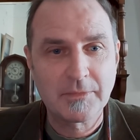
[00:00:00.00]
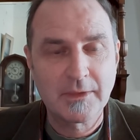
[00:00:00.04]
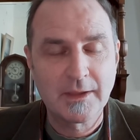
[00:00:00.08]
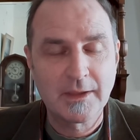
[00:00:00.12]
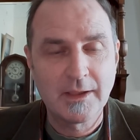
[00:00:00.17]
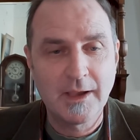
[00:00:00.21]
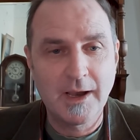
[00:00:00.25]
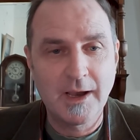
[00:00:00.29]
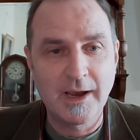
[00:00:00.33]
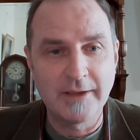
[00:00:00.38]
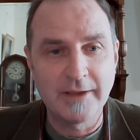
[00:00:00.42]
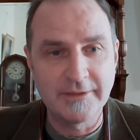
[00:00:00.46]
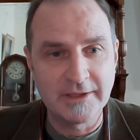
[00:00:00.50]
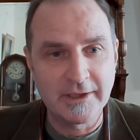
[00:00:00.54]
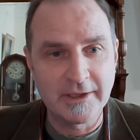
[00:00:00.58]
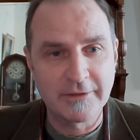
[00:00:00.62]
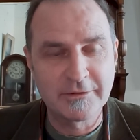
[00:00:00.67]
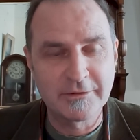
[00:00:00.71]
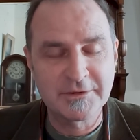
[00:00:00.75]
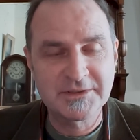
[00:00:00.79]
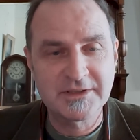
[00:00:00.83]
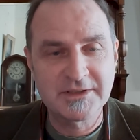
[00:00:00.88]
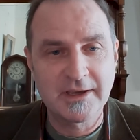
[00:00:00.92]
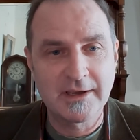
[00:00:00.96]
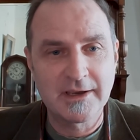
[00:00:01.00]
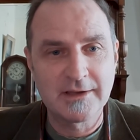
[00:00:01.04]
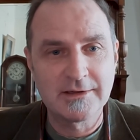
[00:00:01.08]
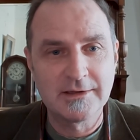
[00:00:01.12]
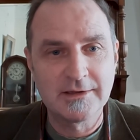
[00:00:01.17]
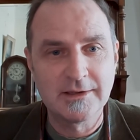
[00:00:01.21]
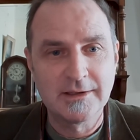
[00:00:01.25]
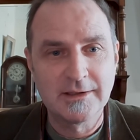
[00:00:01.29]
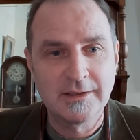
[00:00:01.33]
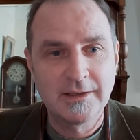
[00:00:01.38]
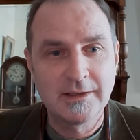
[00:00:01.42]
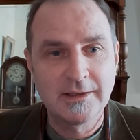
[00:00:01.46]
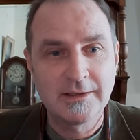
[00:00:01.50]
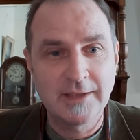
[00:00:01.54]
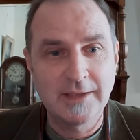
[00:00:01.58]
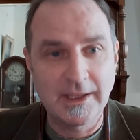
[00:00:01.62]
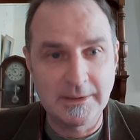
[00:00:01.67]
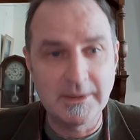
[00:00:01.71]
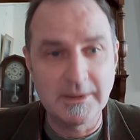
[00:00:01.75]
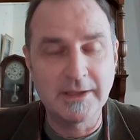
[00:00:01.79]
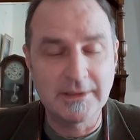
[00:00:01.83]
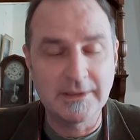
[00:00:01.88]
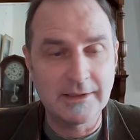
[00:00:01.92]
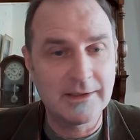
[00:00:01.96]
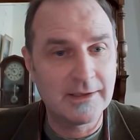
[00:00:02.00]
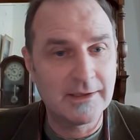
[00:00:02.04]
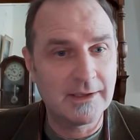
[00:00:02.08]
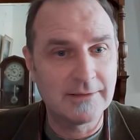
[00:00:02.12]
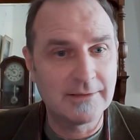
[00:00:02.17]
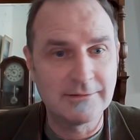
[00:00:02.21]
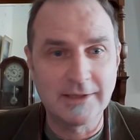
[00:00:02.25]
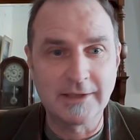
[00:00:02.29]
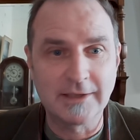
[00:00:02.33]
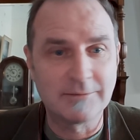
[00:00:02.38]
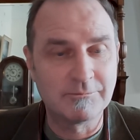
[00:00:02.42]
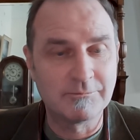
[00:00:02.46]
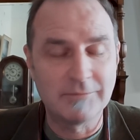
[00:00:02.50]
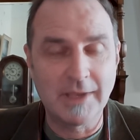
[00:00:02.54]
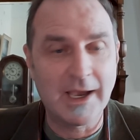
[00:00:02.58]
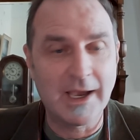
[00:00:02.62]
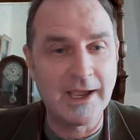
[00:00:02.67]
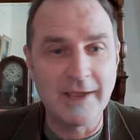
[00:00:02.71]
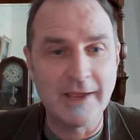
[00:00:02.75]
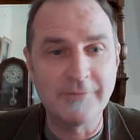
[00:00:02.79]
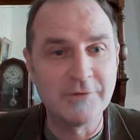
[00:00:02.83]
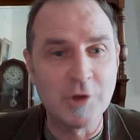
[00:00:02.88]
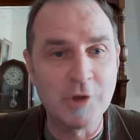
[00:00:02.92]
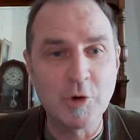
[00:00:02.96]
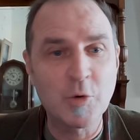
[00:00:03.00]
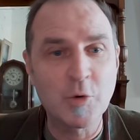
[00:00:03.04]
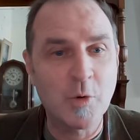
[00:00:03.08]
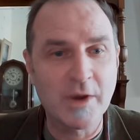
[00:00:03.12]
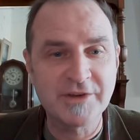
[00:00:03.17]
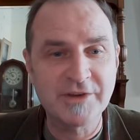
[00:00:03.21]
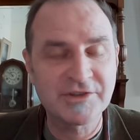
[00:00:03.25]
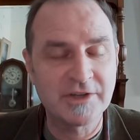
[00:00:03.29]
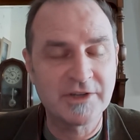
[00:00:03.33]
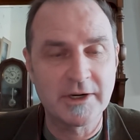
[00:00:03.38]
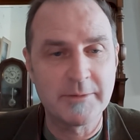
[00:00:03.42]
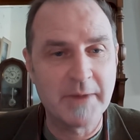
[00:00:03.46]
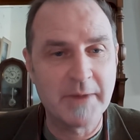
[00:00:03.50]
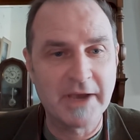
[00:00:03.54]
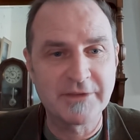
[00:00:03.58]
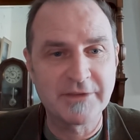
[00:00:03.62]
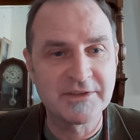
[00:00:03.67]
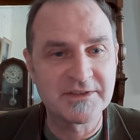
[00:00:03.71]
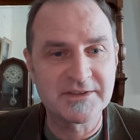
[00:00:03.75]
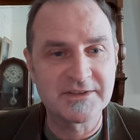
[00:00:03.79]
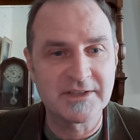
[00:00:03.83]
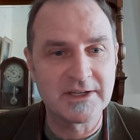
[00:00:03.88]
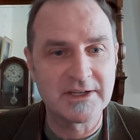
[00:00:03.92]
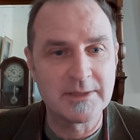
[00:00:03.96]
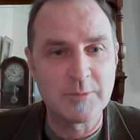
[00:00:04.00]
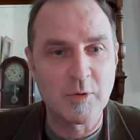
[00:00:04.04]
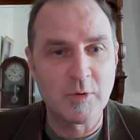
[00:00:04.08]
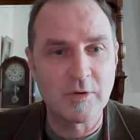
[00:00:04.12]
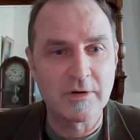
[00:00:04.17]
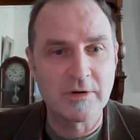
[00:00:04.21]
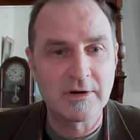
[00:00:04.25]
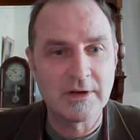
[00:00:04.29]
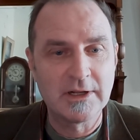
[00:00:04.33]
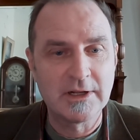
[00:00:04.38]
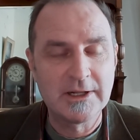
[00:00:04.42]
on the other side, and I have no question about this anymore.